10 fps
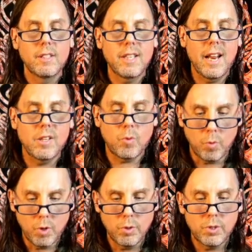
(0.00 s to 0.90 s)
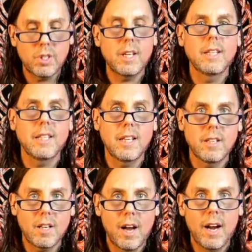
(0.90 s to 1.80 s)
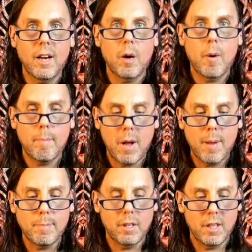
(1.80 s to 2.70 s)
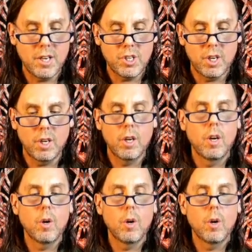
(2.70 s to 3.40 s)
that has roots in the entire population.